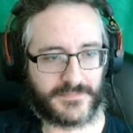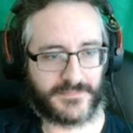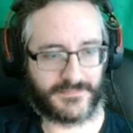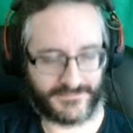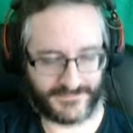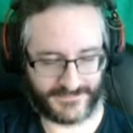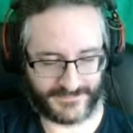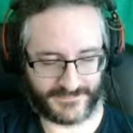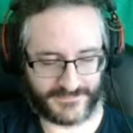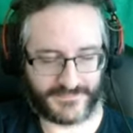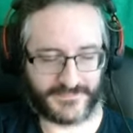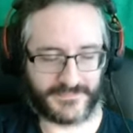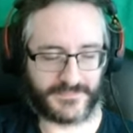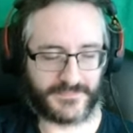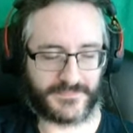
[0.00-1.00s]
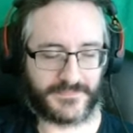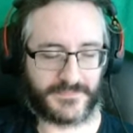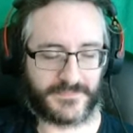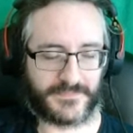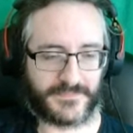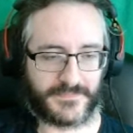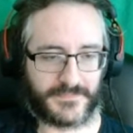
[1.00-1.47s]

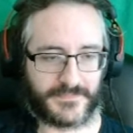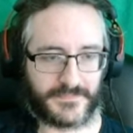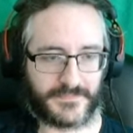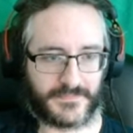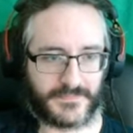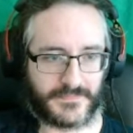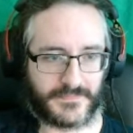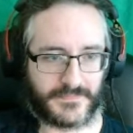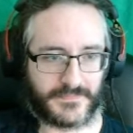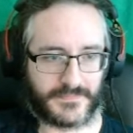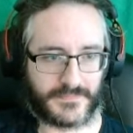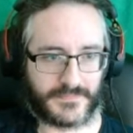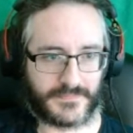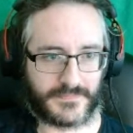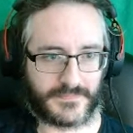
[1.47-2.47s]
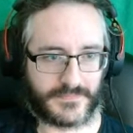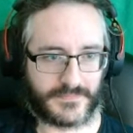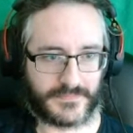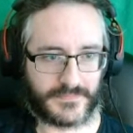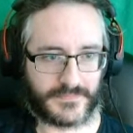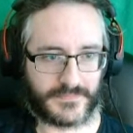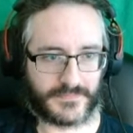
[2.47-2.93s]

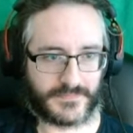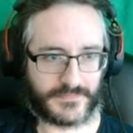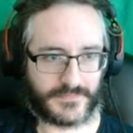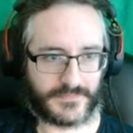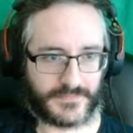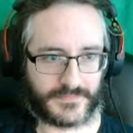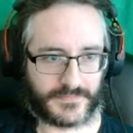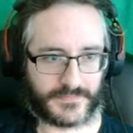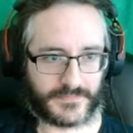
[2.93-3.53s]
[no speech]